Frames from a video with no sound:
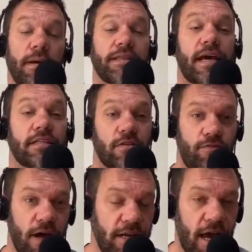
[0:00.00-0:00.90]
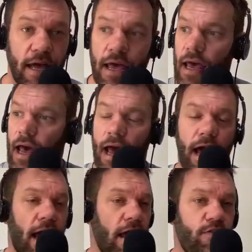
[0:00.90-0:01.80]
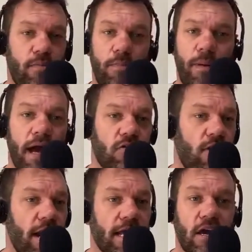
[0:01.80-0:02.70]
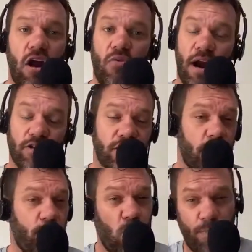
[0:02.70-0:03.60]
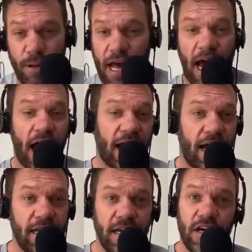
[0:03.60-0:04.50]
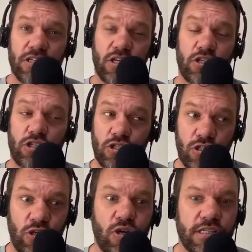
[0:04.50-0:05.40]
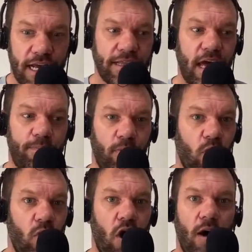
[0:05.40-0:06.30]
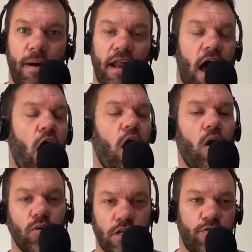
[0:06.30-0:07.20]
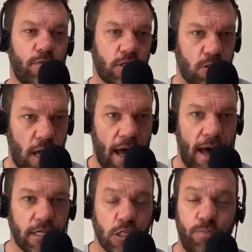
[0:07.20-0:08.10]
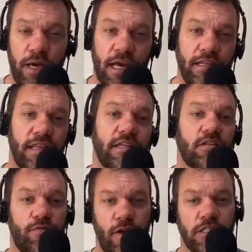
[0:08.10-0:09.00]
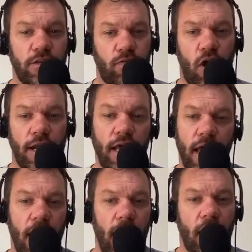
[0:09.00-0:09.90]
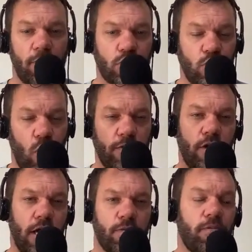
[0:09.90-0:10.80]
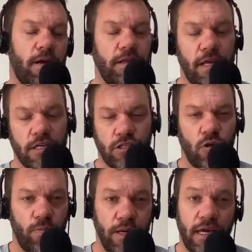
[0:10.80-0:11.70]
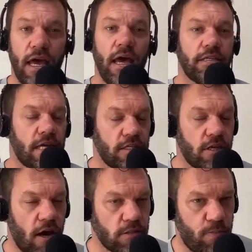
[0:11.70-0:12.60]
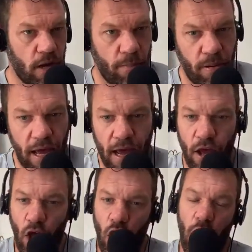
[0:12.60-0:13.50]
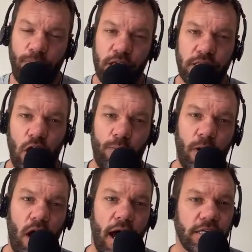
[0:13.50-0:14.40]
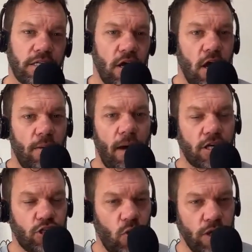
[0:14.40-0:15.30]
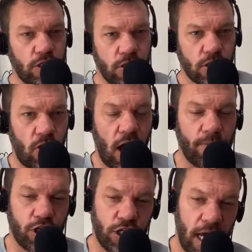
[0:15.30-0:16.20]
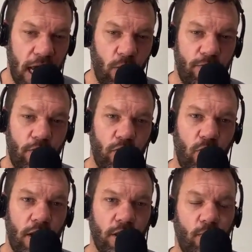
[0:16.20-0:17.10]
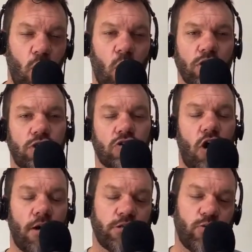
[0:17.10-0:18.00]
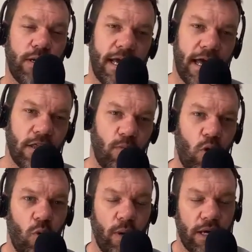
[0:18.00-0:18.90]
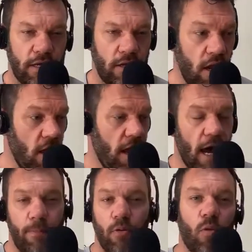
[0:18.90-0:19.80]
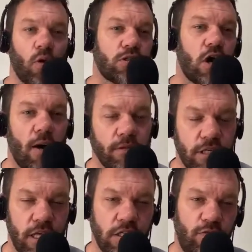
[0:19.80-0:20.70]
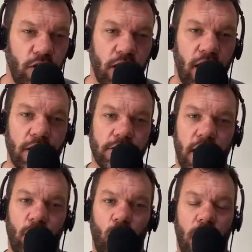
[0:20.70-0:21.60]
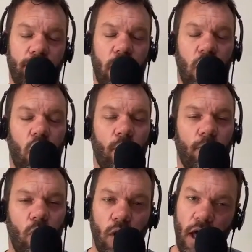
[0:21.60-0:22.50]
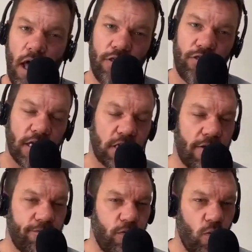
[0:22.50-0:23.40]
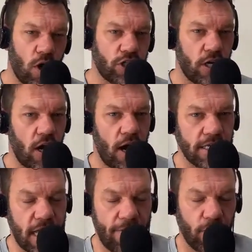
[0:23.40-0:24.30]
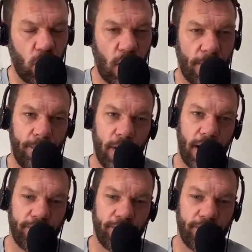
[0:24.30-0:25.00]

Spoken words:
that defender? If I'm a back runner, can I run onto that ball a bit harder? So as soon as I get that ball, I'm at a whole different speed than the defensive line. And I'm sure if you implement this, you'll be 10 times better player. Hope this helped, guys. Make sure you subscribe and share with everyone. The more subscribers we get, the more we can put more time into these videos, and we'll cover a lot more. Thanks again for watching, guys. Have a good one. Bye-bye.